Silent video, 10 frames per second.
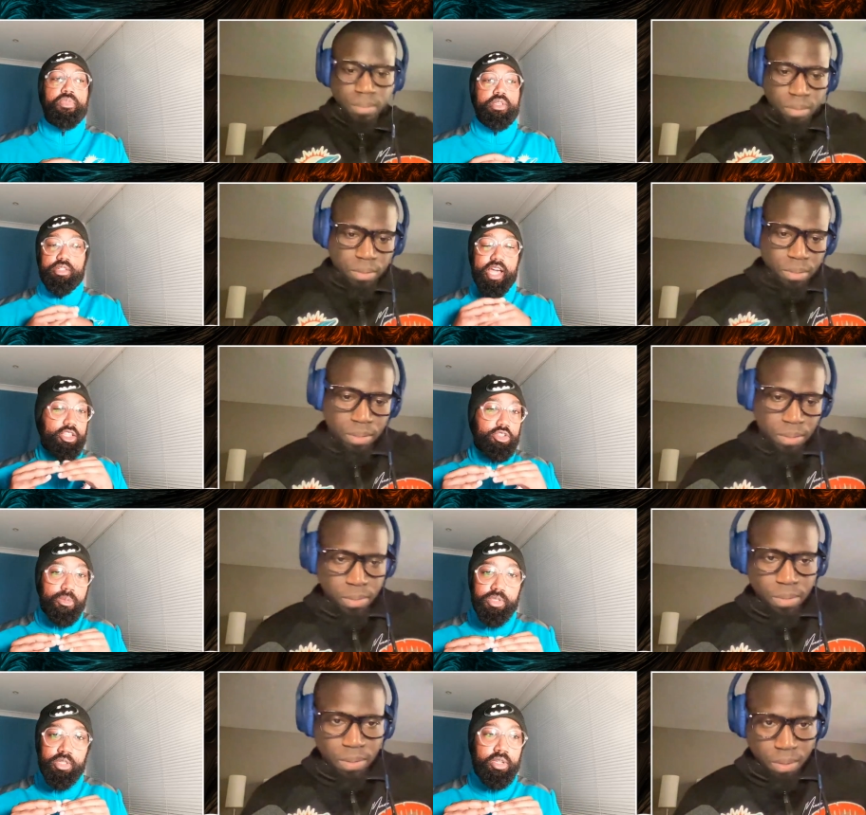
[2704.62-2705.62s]
Speaker 1: Skylar
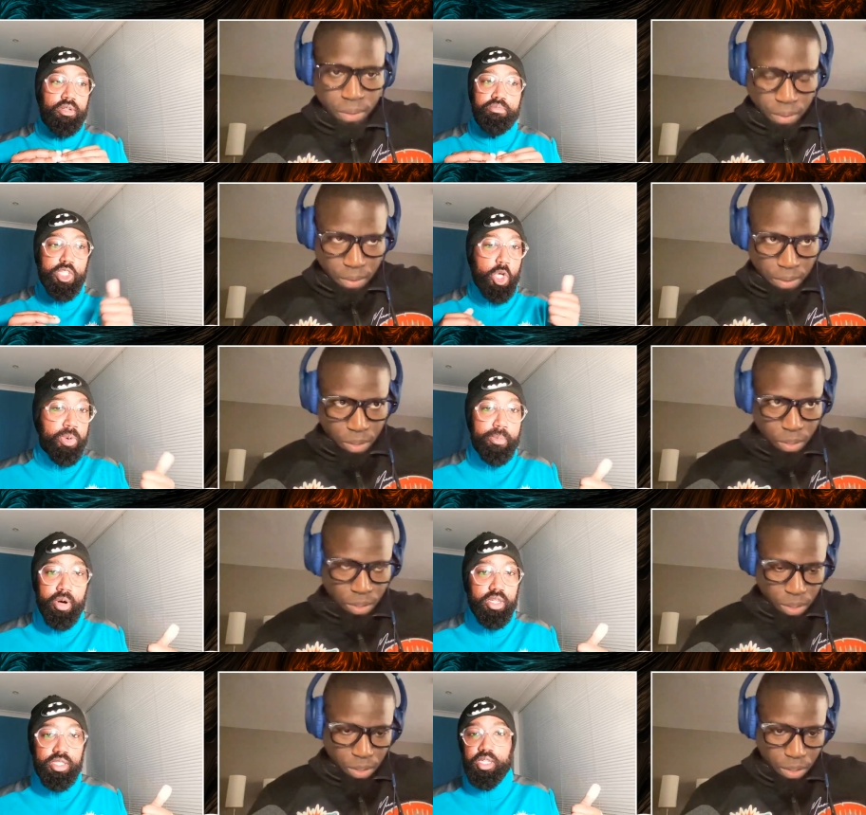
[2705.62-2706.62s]
Thompson, missed open
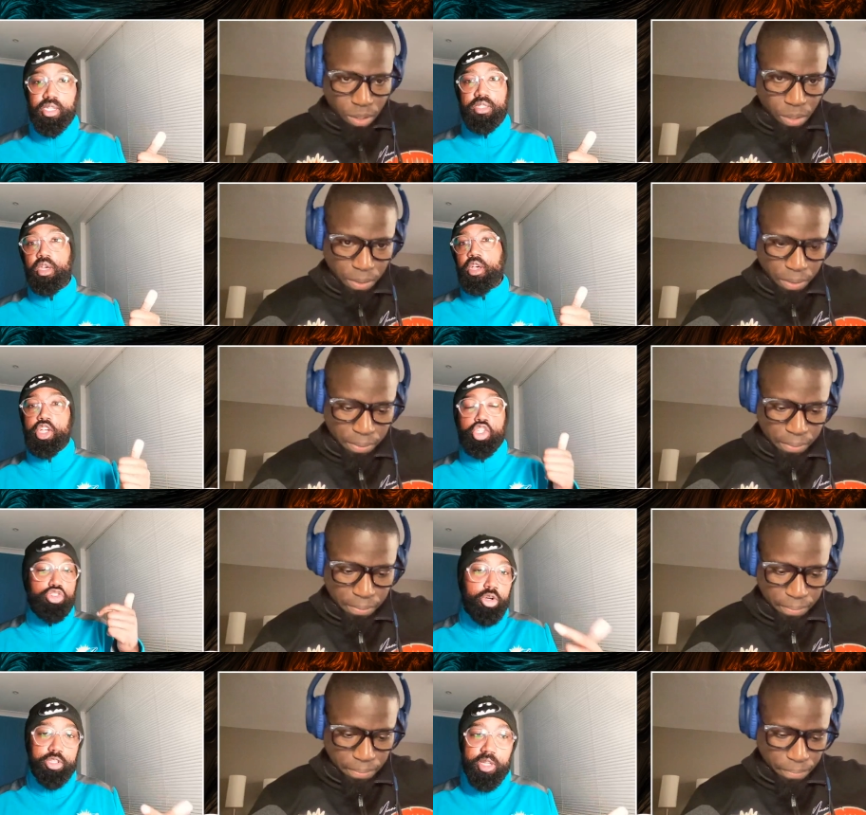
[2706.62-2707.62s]
passes,
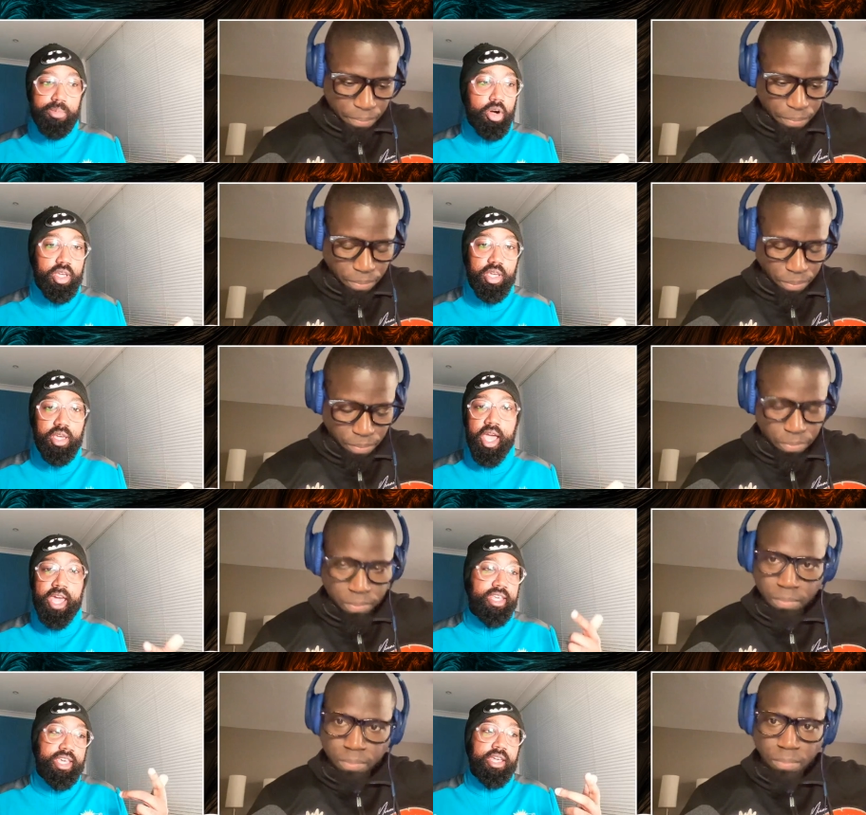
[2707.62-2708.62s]
struggled in the pocket. And
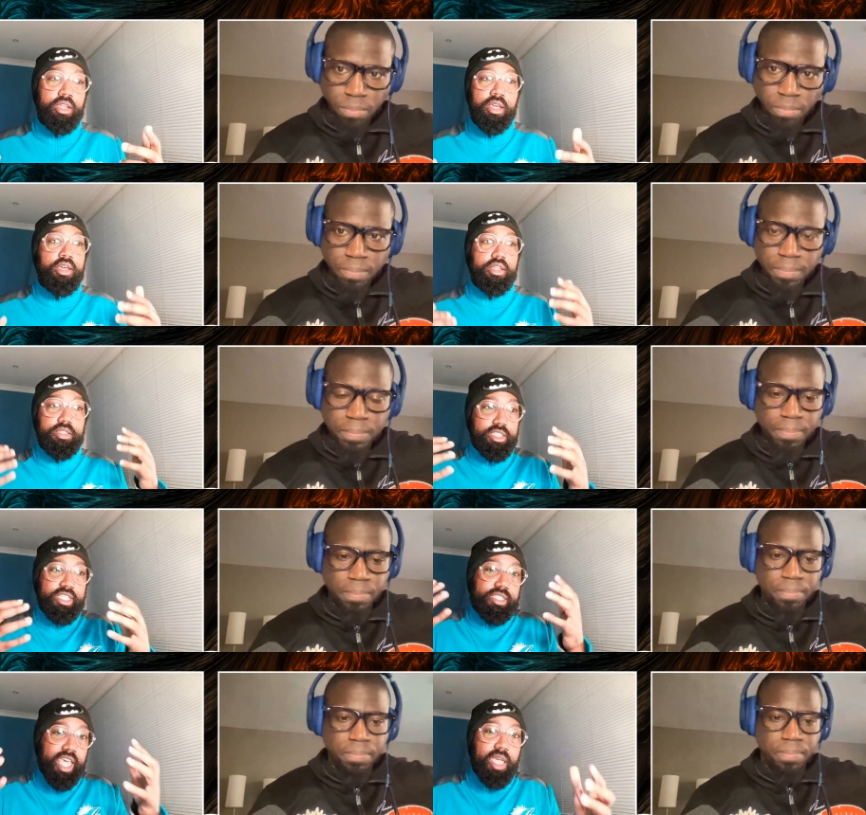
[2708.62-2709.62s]
again,
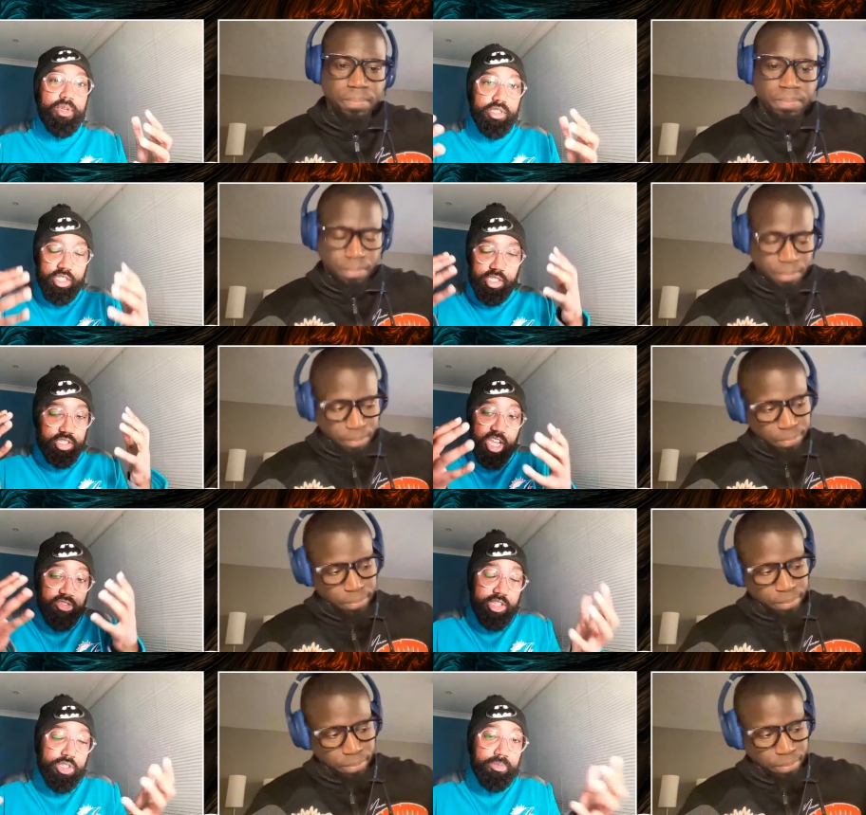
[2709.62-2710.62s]
this game is just
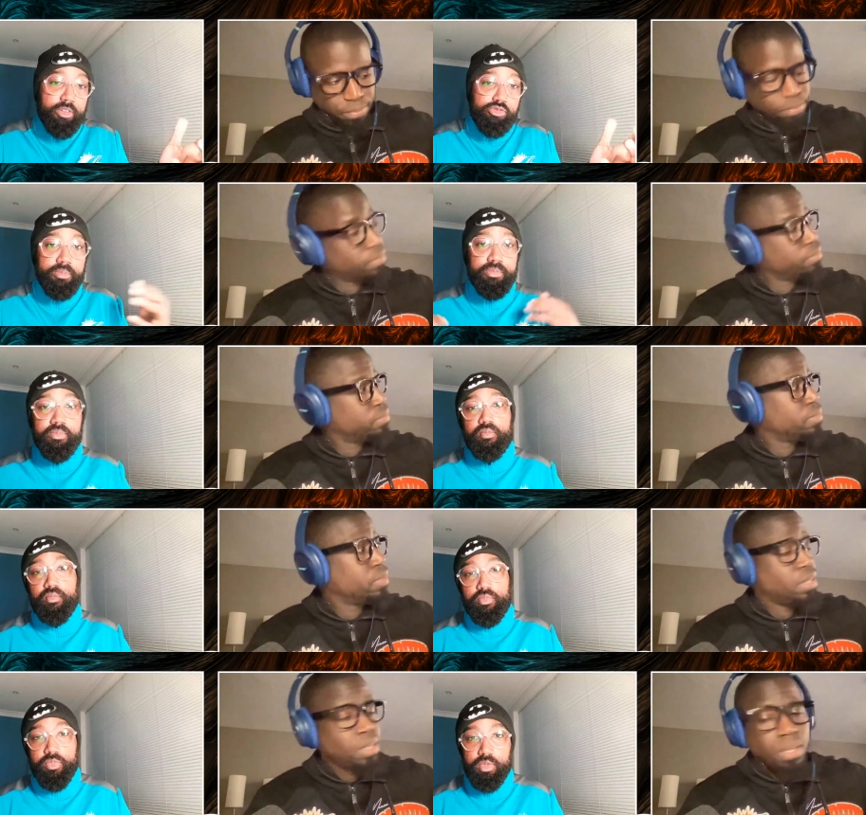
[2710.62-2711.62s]
Speaker 2: generally too big for him.
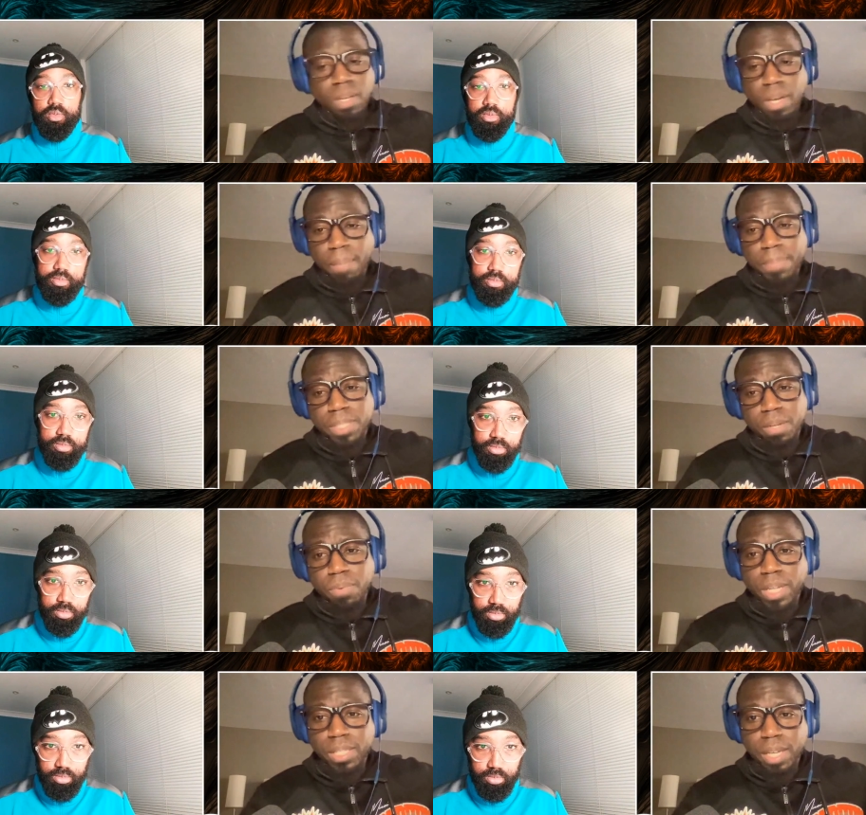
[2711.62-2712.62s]
I'm gonna tell you
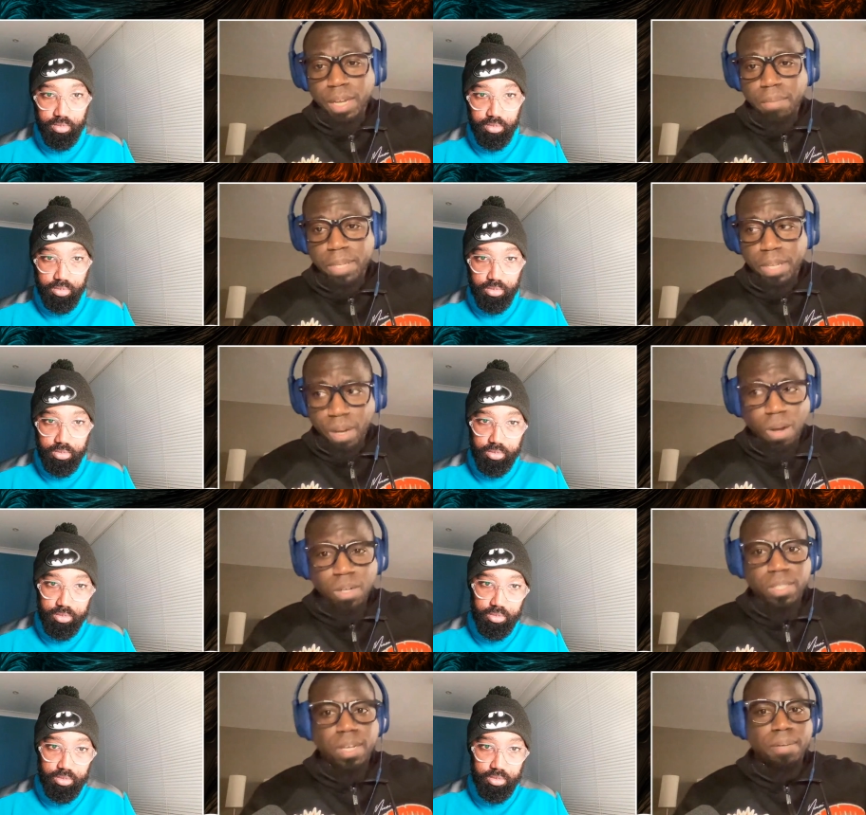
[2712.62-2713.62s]
what I tell LB all the
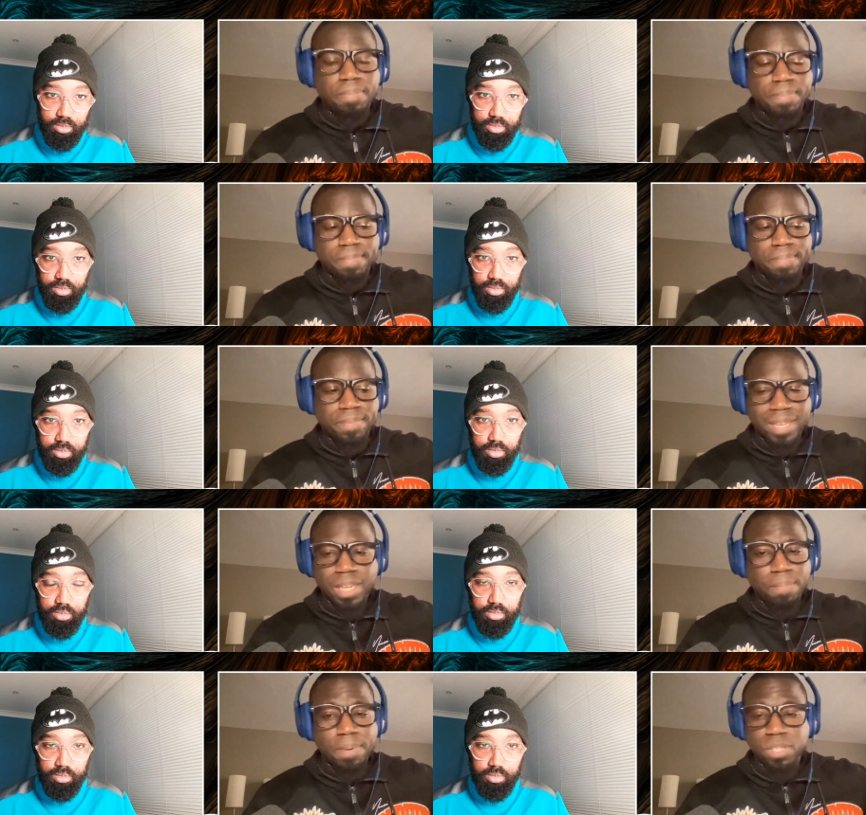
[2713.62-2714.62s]
time. It
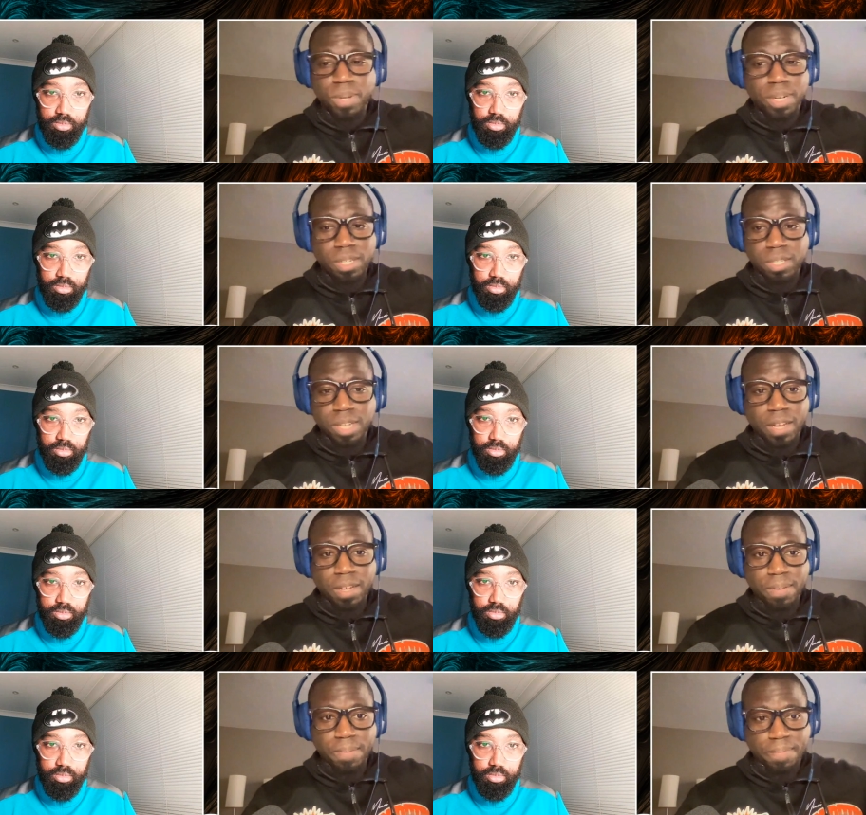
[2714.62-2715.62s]
depends what it looks like.
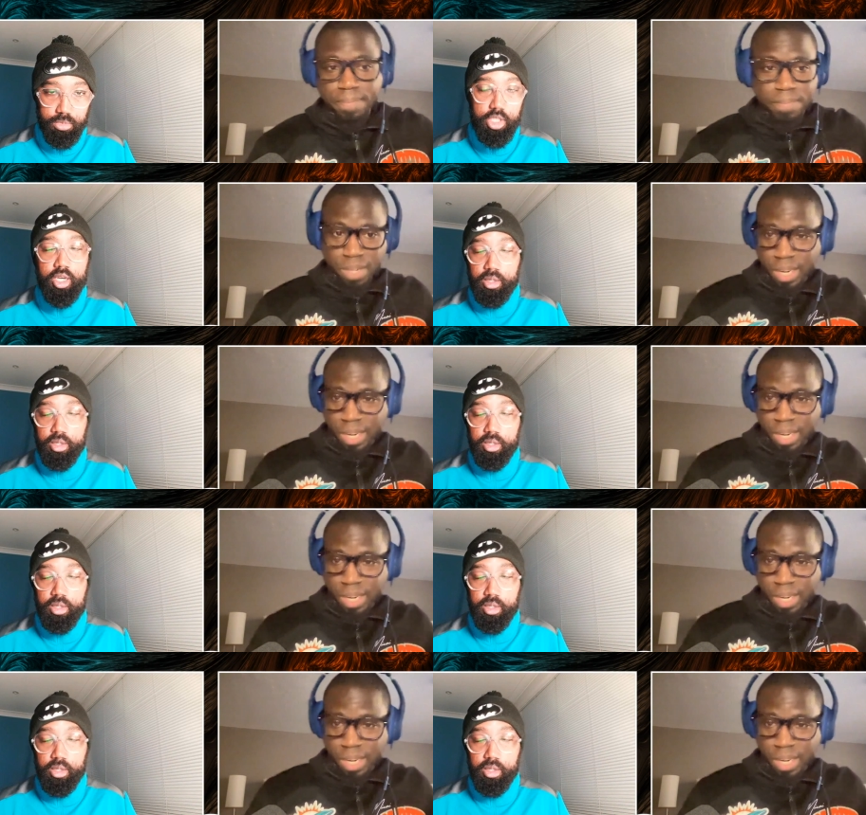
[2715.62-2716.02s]
Okay.